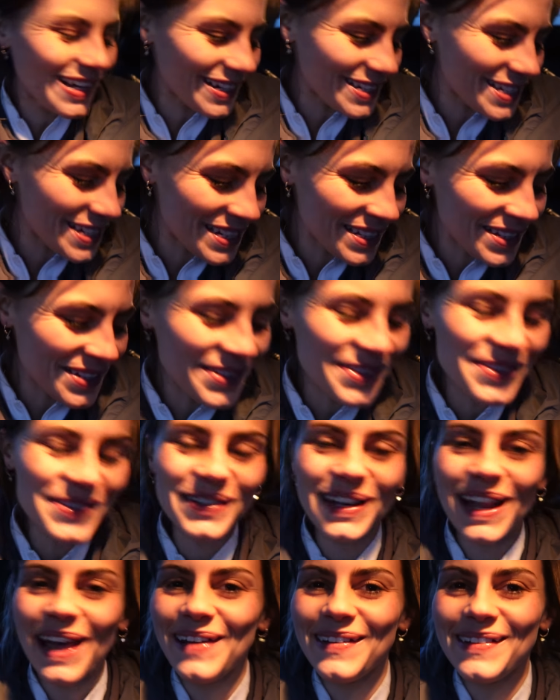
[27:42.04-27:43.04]
She's all
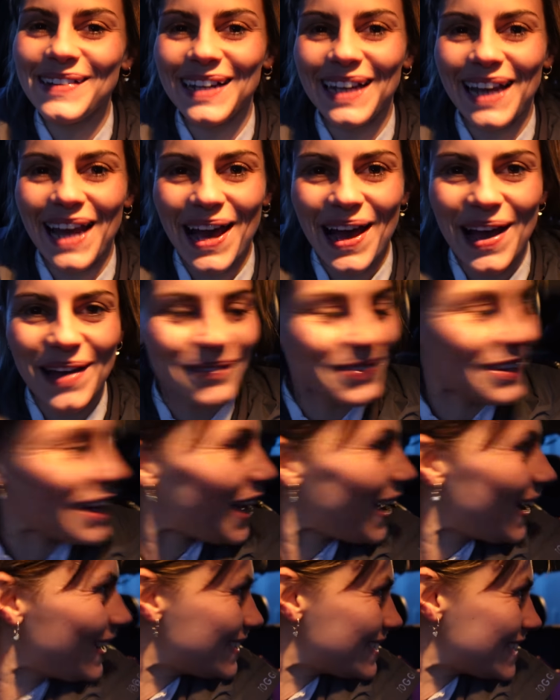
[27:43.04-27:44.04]
loaded up,
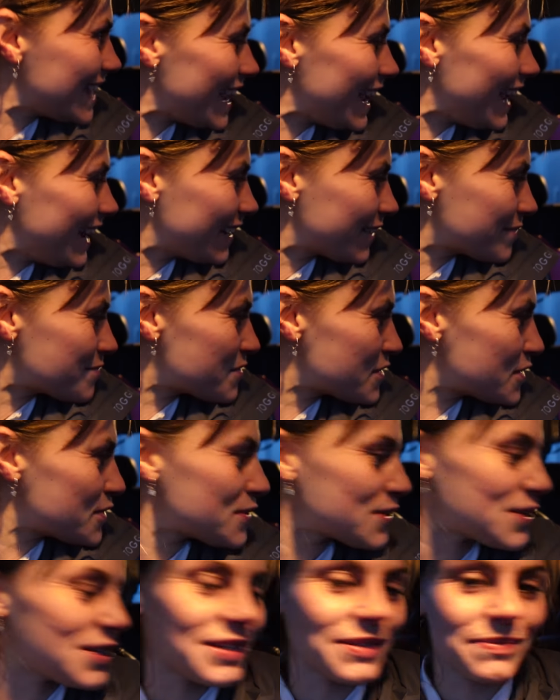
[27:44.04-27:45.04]
Nala's in, I'm
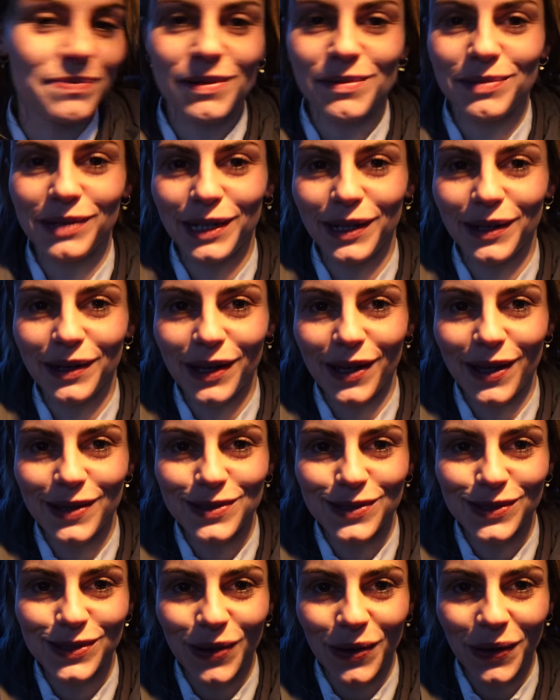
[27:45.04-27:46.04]
sure she's probably going to
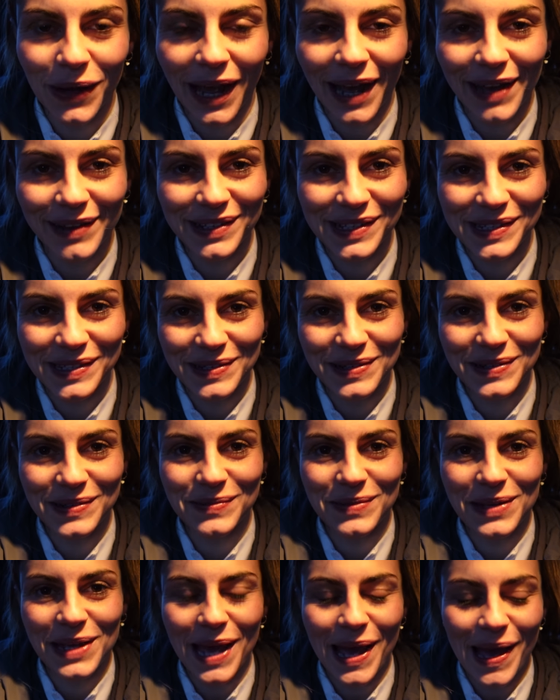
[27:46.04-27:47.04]
zonk out as soon as
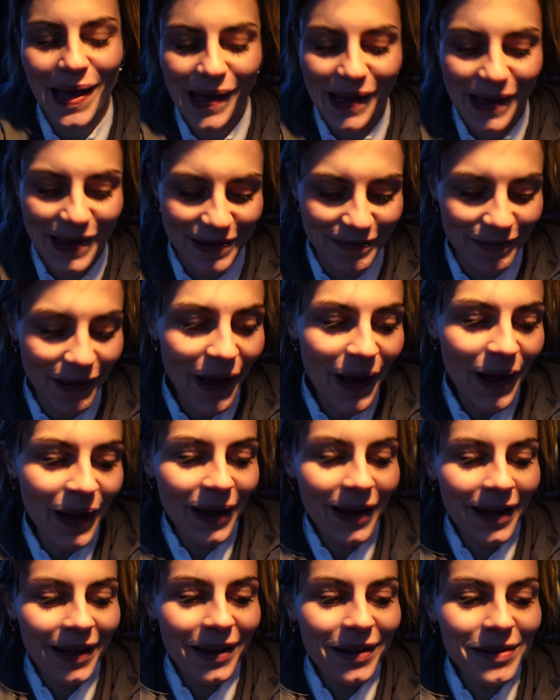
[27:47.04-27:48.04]
we get home.
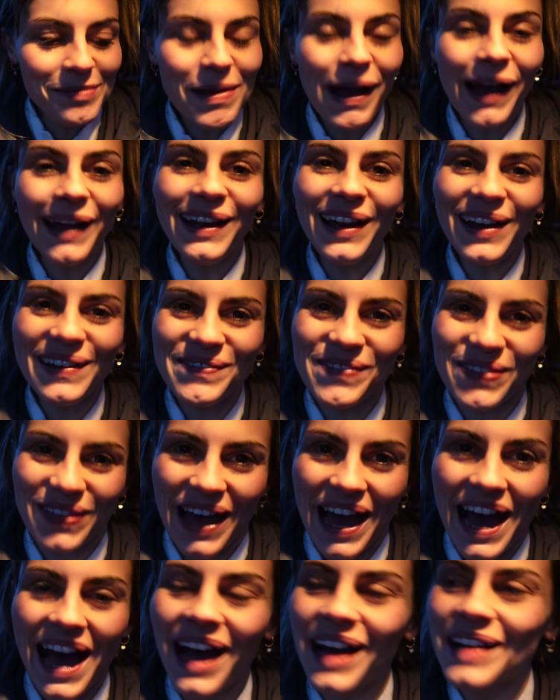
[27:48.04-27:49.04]
But I love
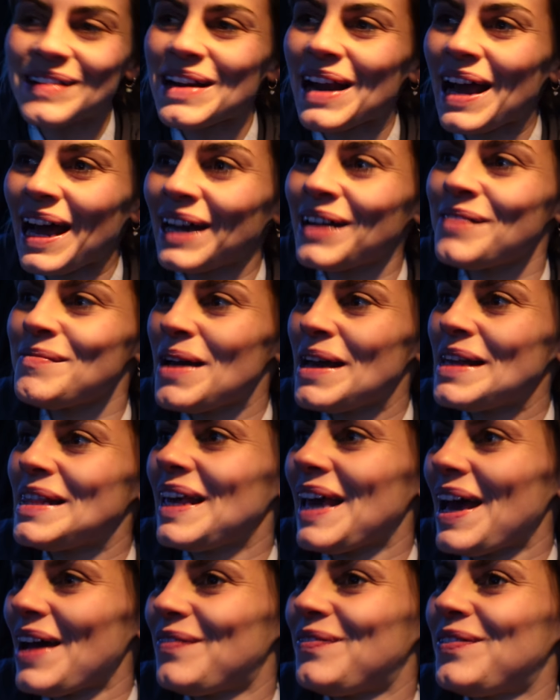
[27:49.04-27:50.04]
that, I'm glad I made
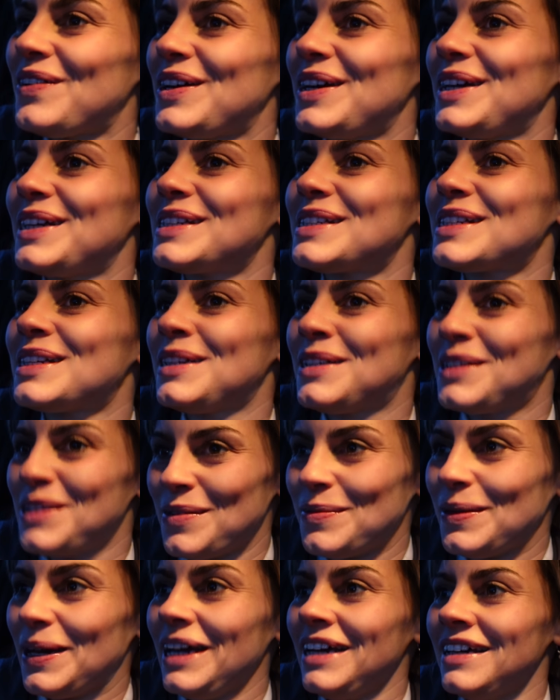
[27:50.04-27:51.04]
the effort to
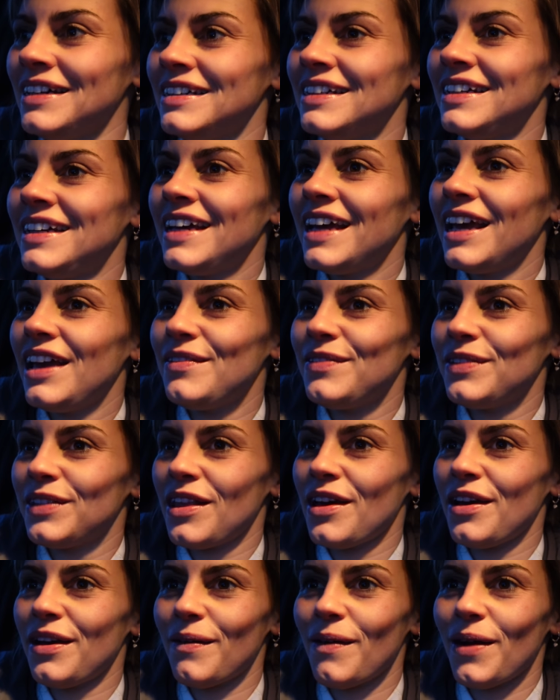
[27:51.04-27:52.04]
do it, even
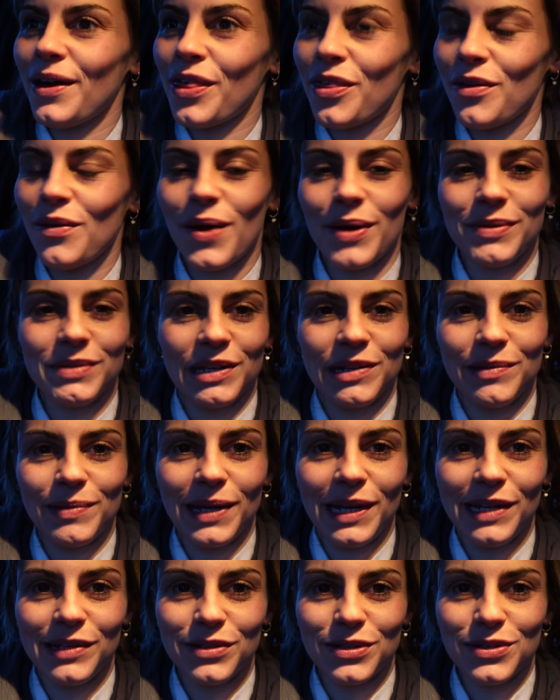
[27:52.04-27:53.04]
though I thought I was going to be a
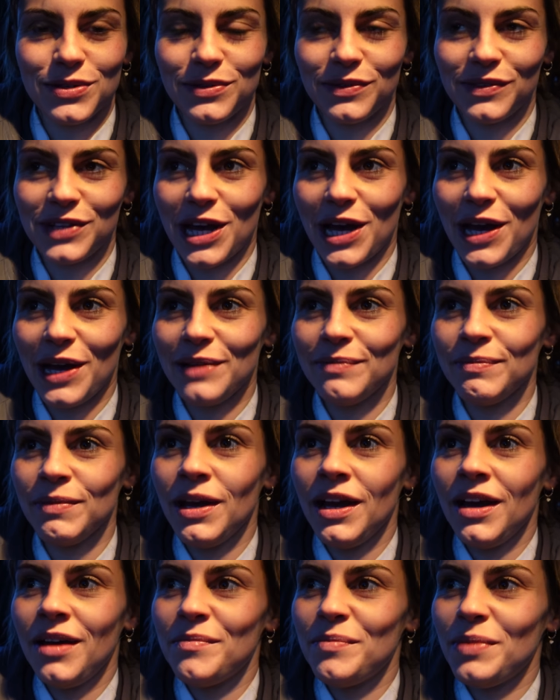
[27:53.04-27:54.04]
little short of time.
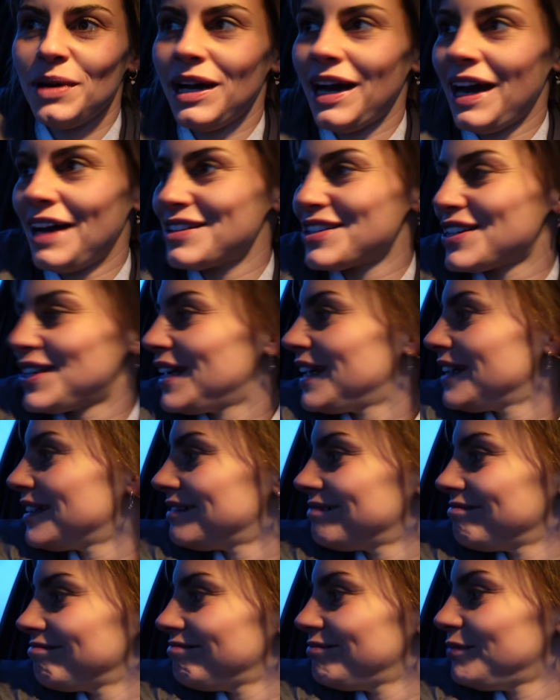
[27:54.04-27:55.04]
But
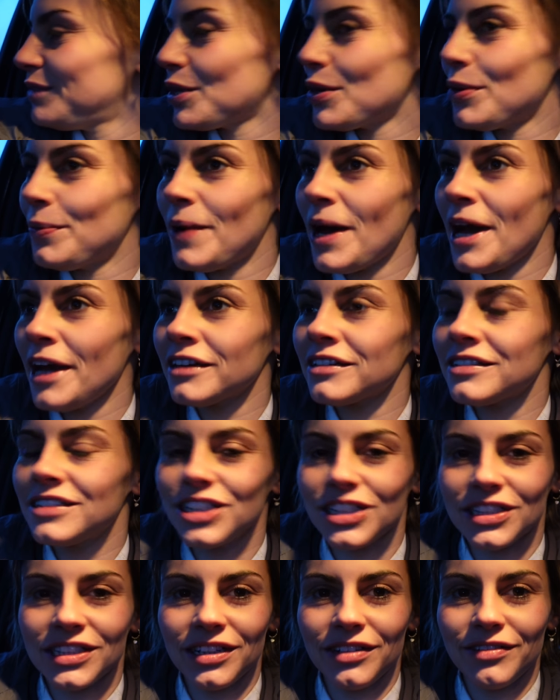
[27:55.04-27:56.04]
actually, we got back
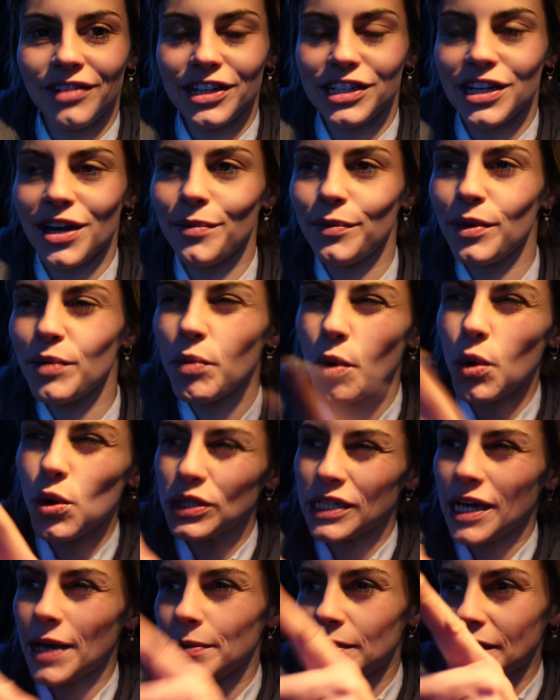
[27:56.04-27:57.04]
just at the right time. We
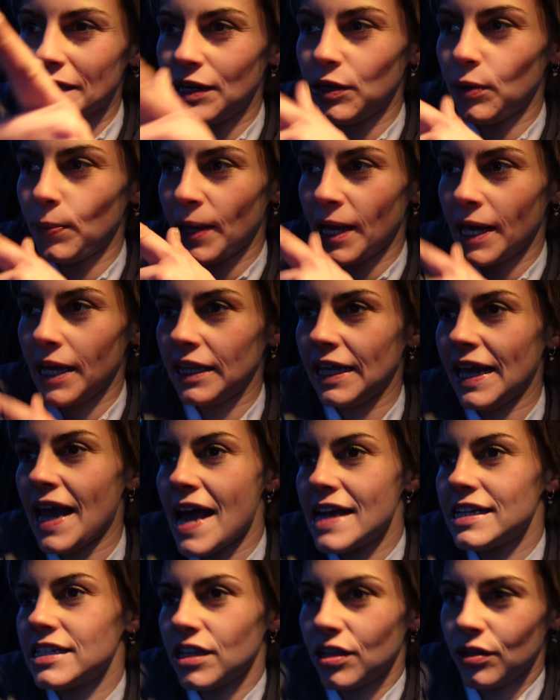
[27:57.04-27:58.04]
walked up this little bit at the
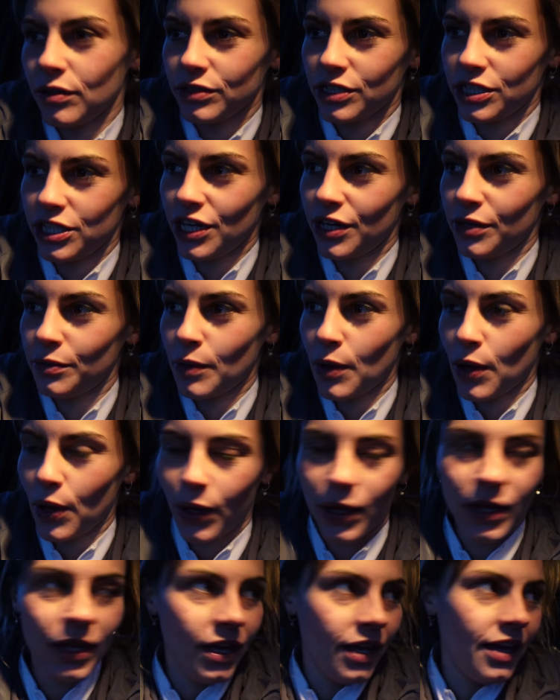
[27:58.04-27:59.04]
end. I thought, do you know what,
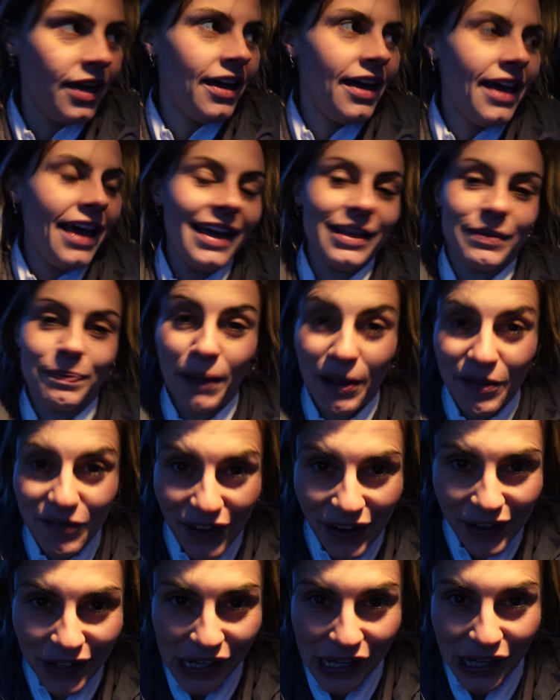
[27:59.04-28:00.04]
it's been
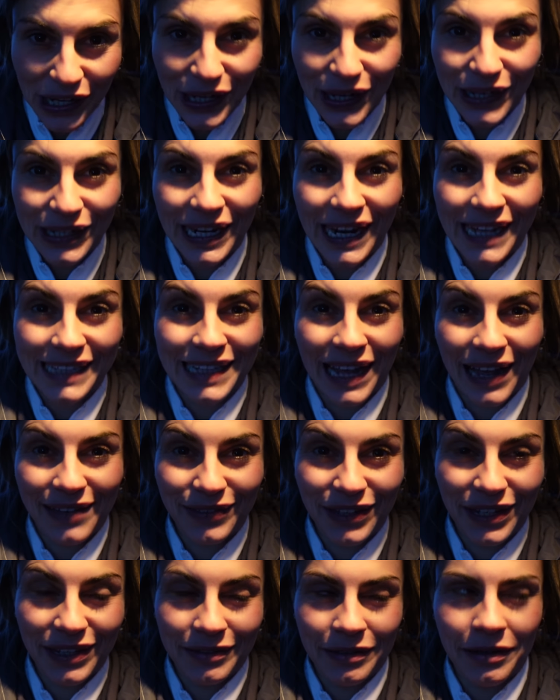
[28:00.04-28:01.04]
very good, let's have
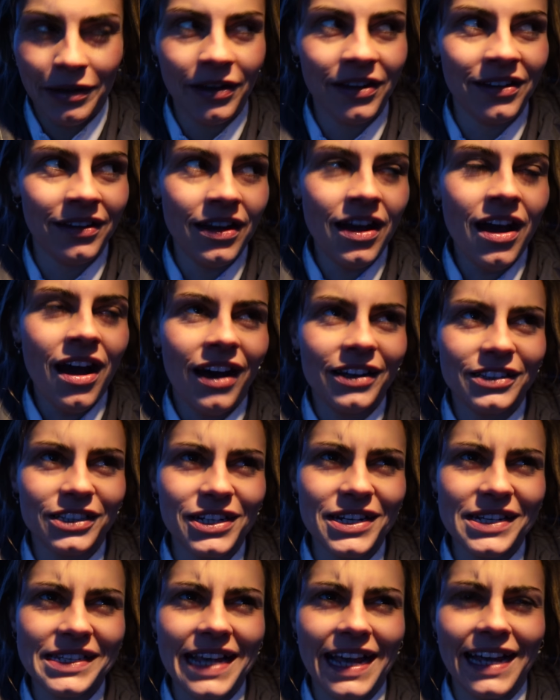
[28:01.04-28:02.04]
it. I was
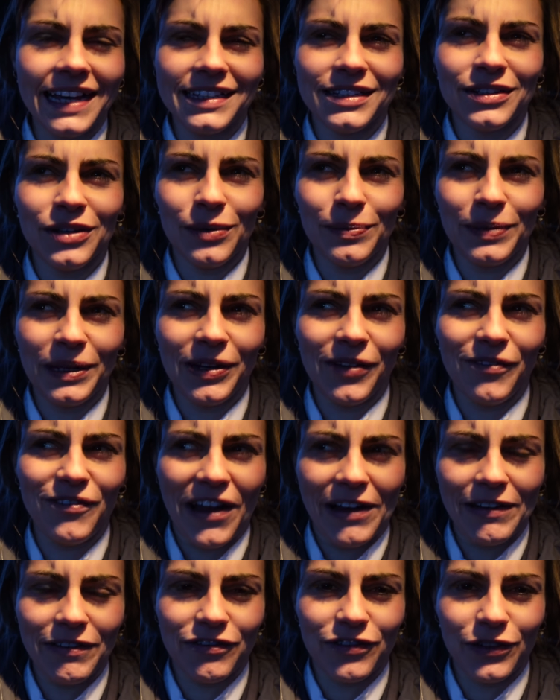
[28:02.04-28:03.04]
going to say it's not been
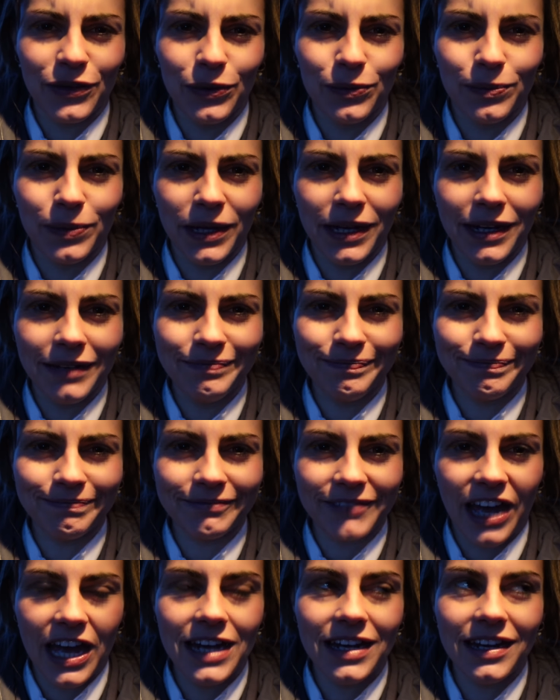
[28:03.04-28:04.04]
eventful, but
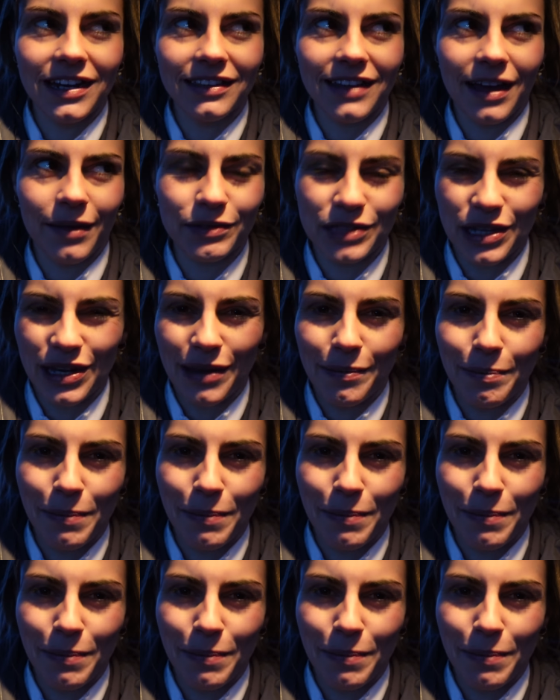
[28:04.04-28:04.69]
that was only